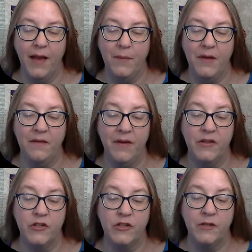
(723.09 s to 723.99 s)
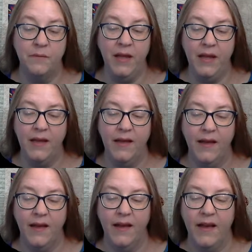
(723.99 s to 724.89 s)
happy adventure to me,
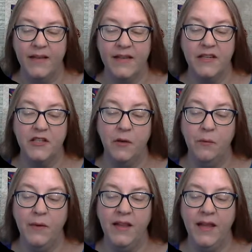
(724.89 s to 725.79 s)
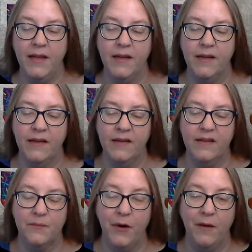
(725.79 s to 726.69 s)
as I shall relate in
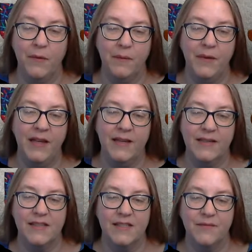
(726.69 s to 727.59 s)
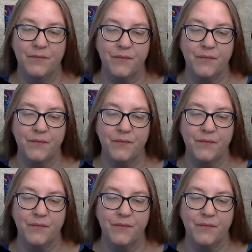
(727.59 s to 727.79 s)
its proper place.